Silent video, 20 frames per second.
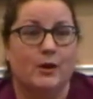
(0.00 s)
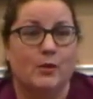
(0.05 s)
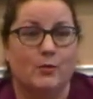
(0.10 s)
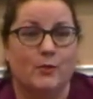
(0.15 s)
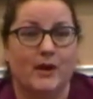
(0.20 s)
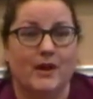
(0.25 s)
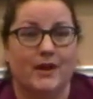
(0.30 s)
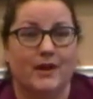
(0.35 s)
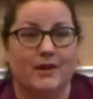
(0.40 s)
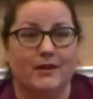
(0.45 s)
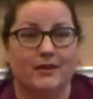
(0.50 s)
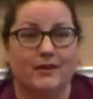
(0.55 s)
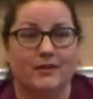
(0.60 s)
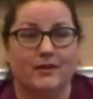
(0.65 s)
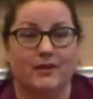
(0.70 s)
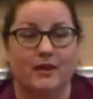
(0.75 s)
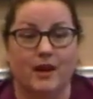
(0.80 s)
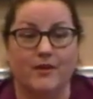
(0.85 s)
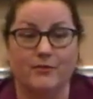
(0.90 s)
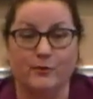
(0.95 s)

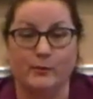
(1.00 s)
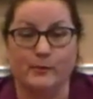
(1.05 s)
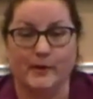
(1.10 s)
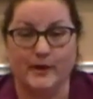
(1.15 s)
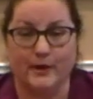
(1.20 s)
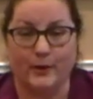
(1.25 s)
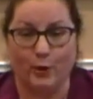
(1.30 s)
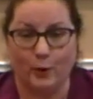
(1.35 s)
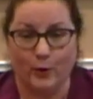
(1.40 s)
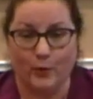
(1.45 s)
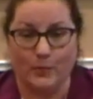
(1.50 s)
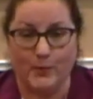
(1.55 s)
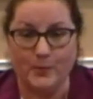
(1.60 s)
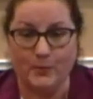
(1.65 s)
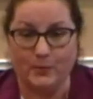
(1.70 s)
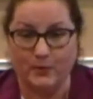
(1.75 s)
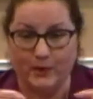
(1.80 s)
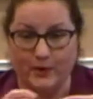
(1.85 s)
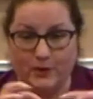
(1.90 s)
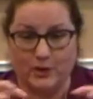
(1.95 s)
but government or the
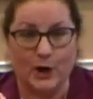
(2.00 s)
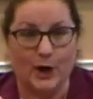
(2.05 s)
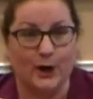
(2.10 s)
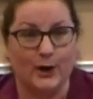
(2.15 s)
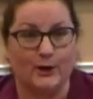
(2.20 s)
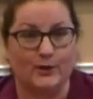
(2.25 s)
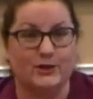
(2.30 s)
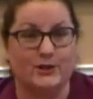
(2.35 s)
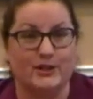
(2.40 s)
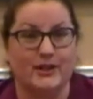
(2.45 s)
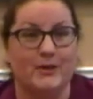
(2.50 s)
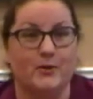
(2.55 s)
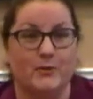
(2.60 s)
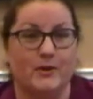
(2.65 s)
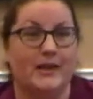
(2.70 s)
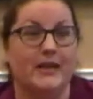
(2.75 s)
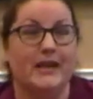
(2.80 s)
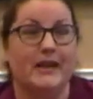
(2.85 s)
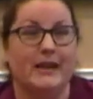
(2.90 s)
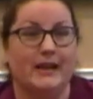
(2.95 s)
people in charge think we
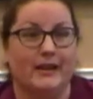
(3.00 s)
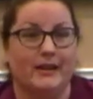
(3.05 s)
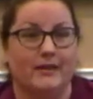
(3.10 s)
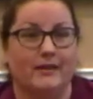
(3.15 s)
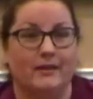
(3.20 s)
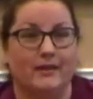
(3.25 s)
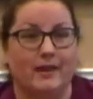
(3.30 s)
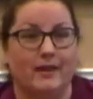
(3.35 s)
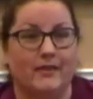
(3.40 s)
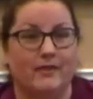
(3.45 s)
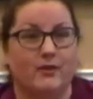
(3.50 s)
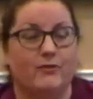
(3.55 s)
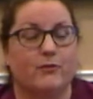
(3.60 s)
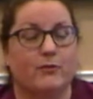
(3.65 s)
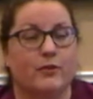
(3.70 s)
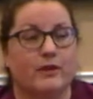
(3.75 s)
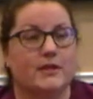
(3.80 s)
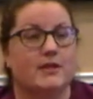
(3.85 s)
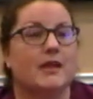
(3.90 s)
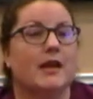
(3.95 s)
need, and therefore
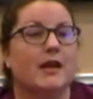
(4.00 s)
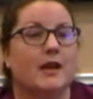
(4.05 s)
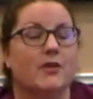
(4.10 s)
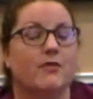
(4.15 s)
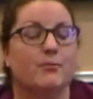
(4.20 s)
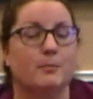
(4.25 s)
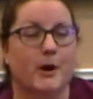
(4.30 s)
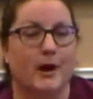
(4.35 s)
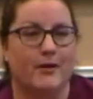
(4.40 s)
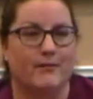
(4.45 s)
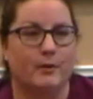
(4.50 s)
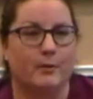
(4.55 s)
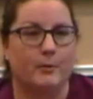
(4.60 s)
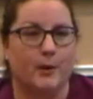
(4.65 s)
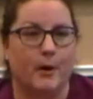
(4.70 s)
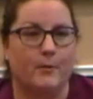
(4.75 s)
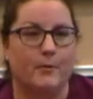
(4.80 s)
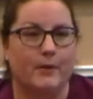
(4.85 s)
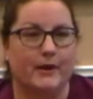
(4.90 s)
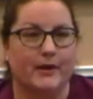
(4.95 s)
they take private
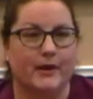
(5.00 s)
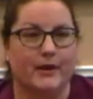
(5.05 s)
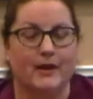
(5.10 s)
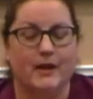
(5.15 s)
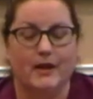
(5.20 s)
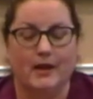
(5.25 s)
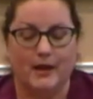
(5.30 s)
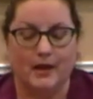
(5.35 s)
property.